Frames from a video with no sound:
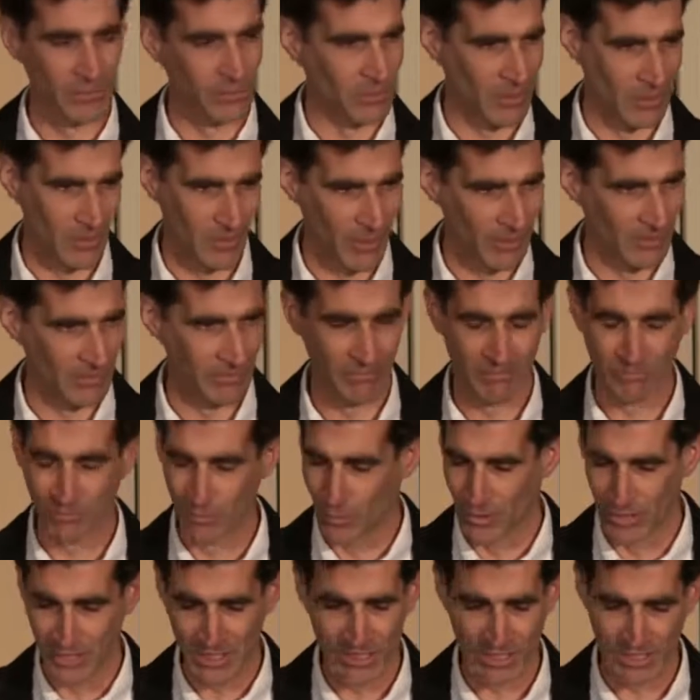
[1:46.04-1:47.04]

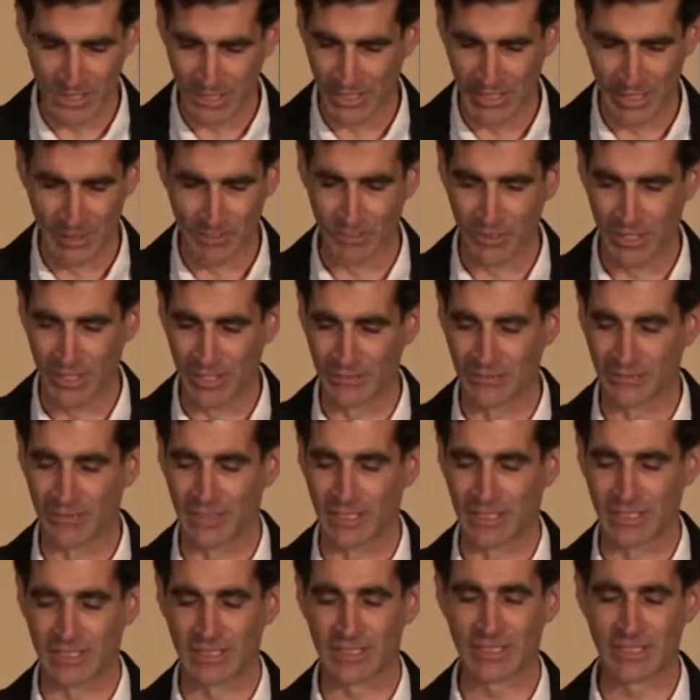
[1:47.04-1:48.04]
Where's this thing I'm trying to
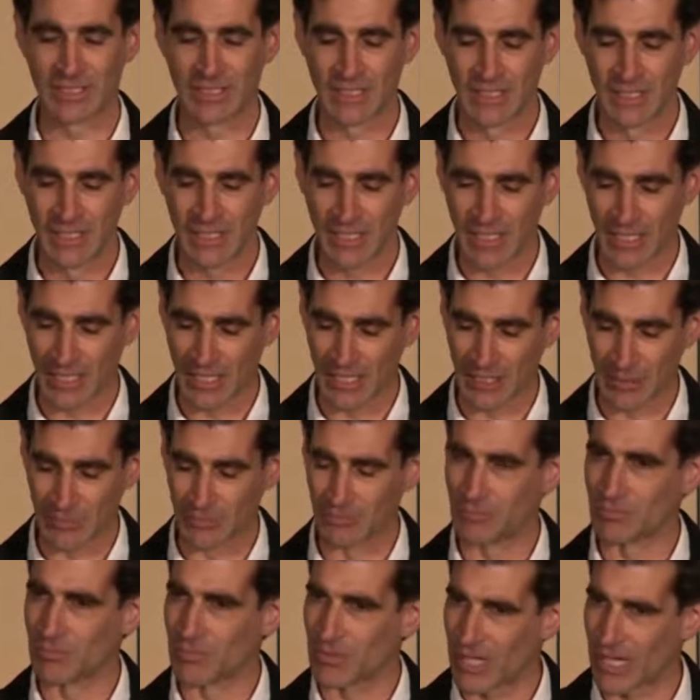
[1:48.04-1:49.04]
fix?
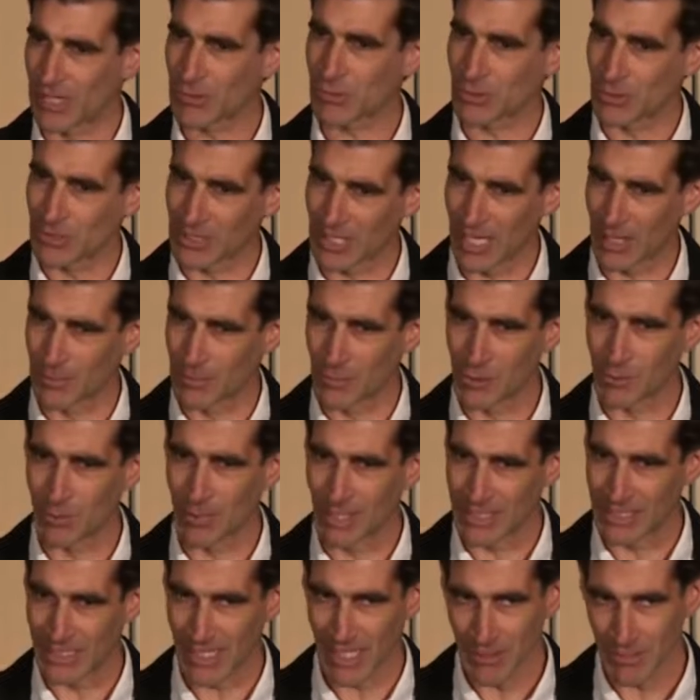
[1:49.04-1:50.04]
The actual time you
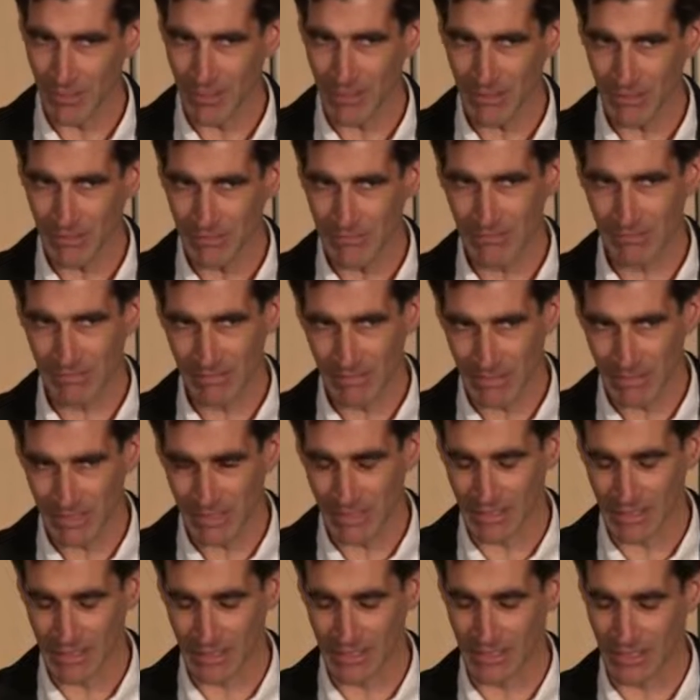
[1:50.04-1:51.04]
spend typing
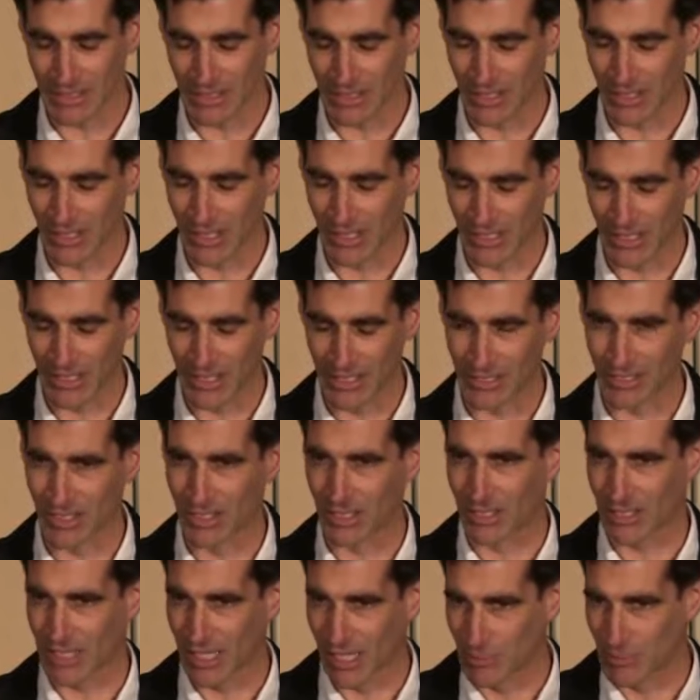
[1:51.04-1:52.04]
is a lot less
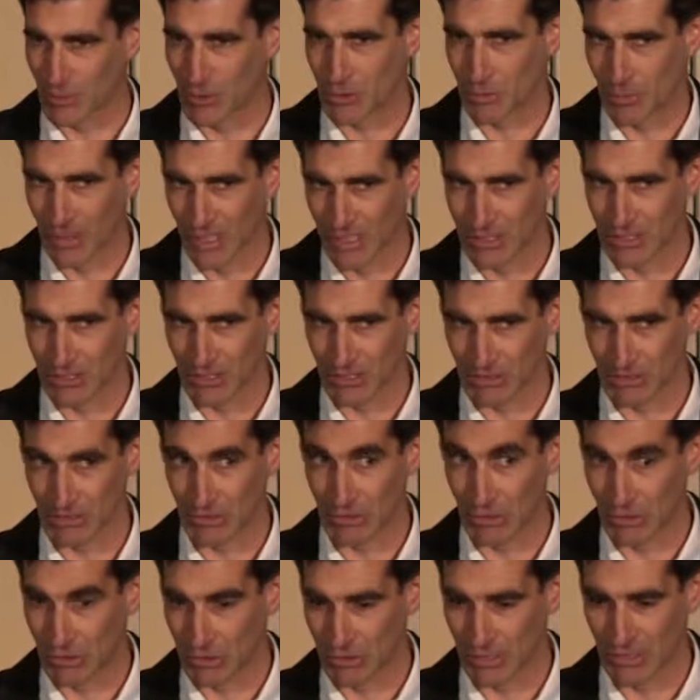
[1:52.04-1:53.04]
than the time you spend
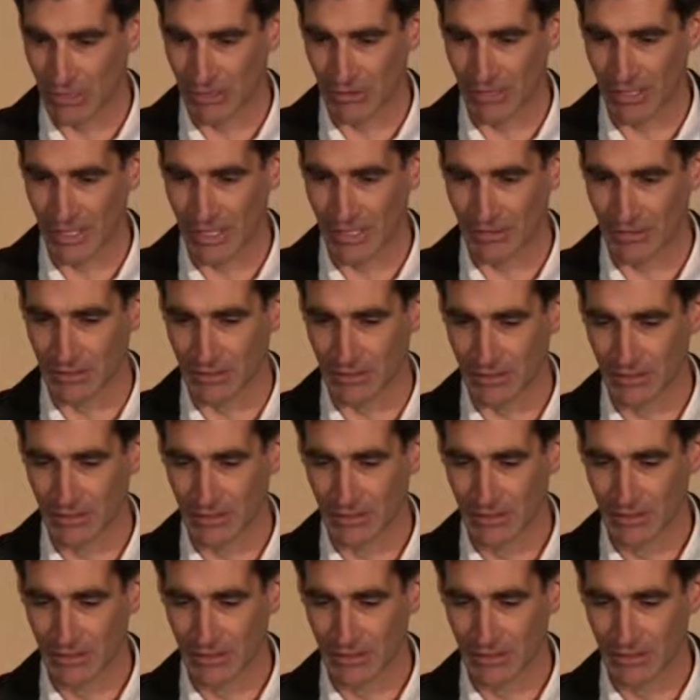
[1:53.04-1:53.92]
just looking around.